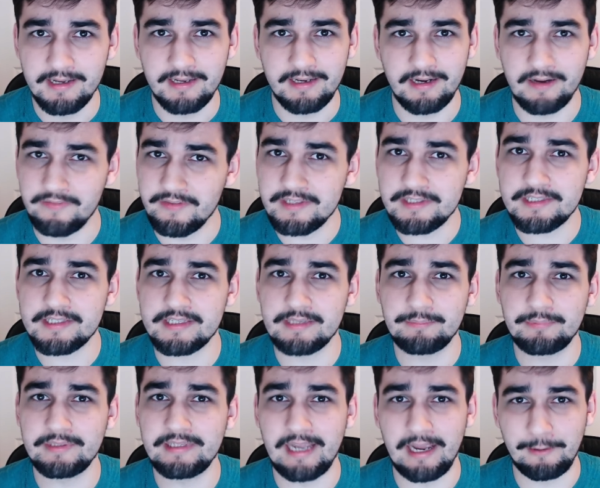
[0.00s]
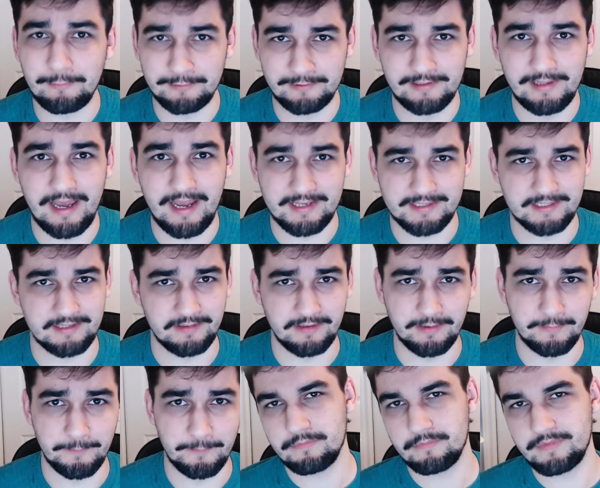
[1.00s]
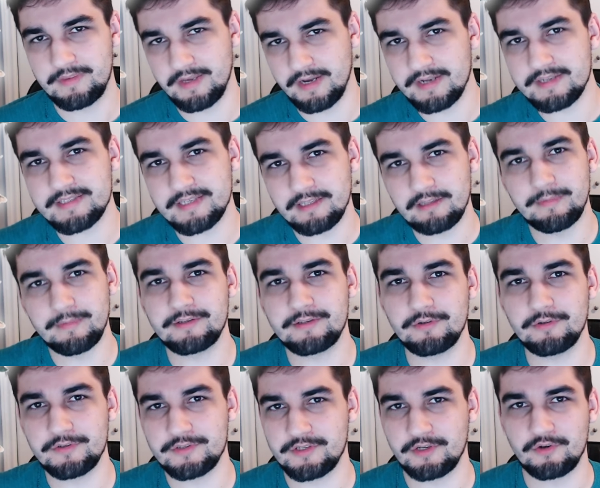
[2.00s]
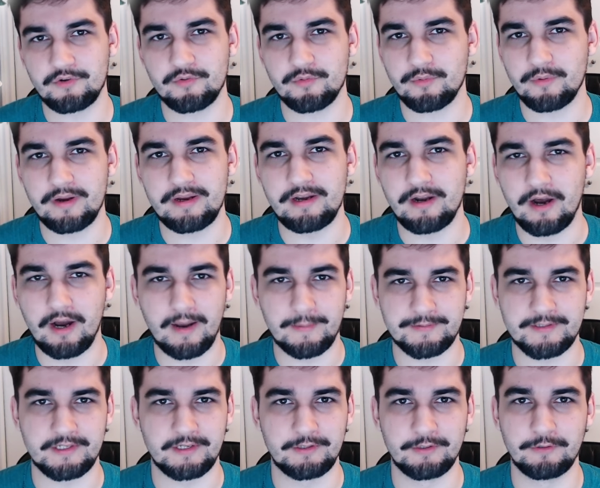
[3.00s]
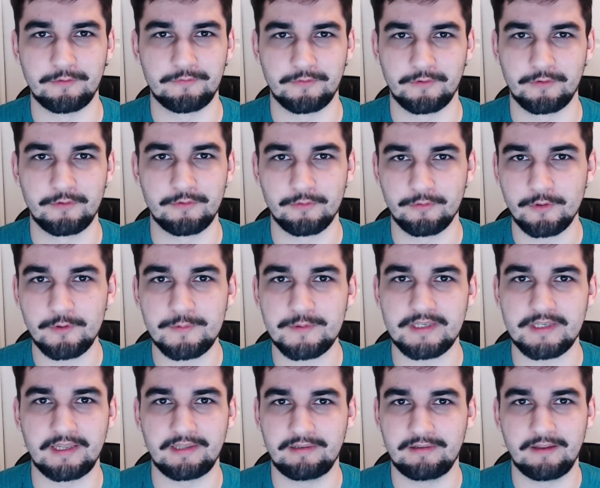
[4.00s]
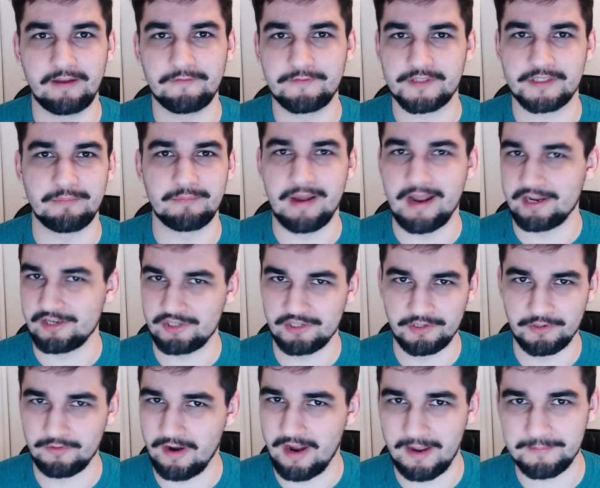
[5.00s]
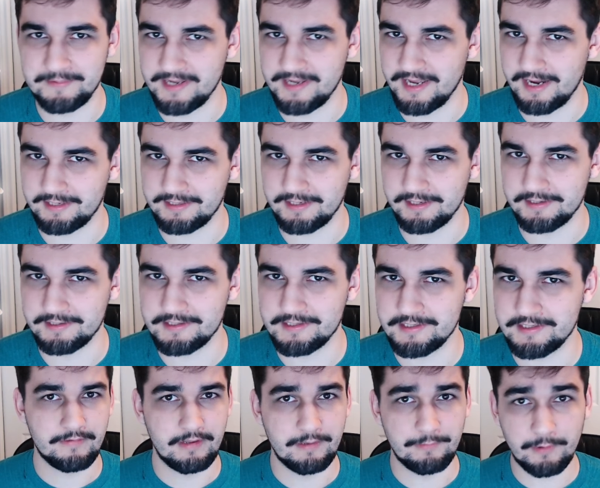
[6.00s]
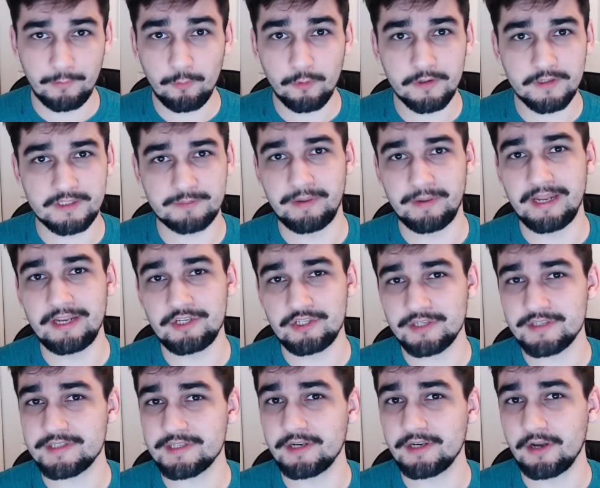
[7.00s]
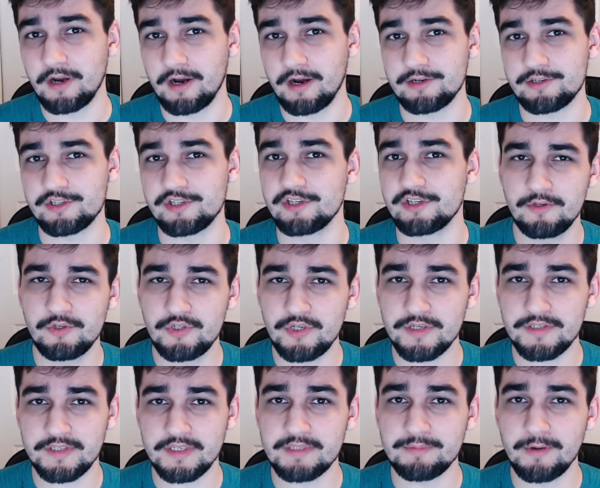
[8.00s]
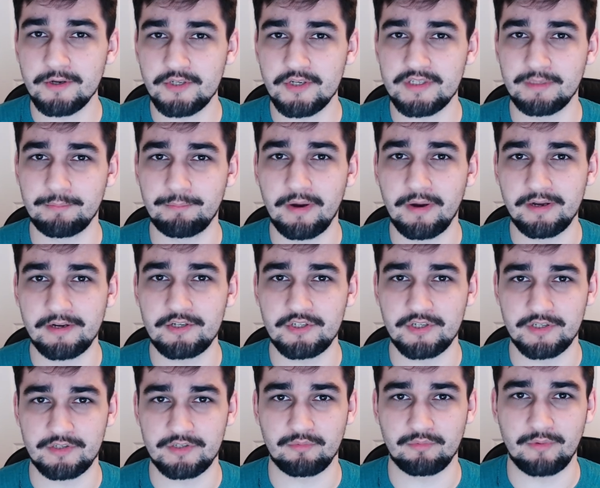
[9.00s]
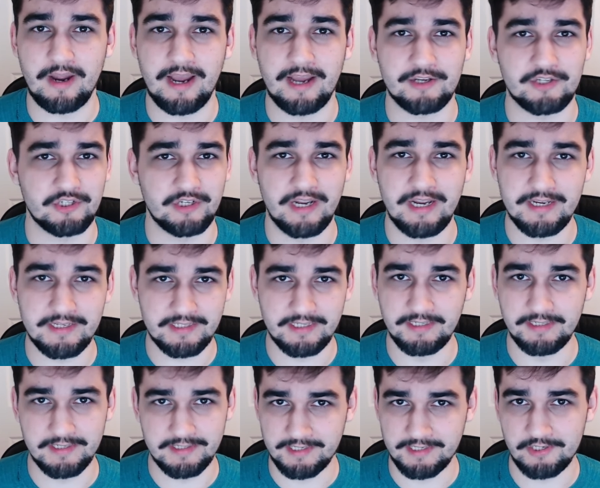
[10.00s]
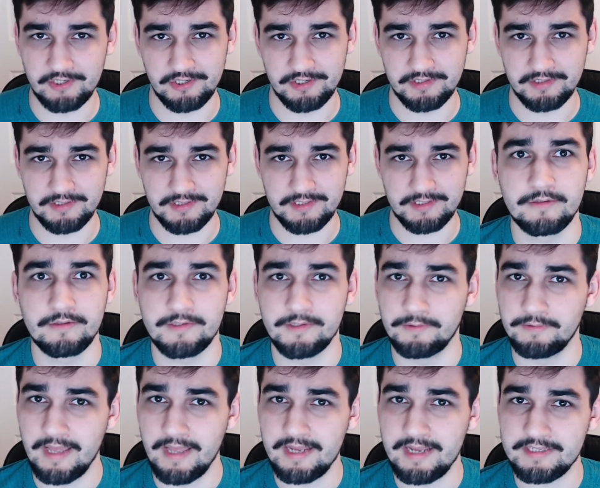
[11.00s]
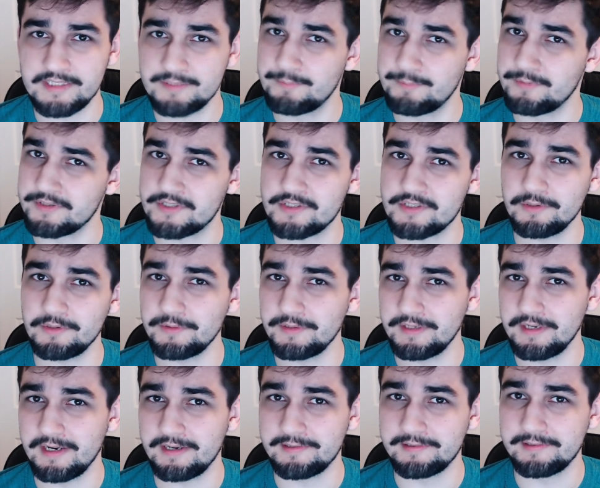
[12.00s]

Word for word: and then simply outlast them. The Ice Elemental is a great obstacle for groups that love smash and grab tactics. It rewards patience and caution just as much as it punishes rash and hasty decisions. So last, but certainly not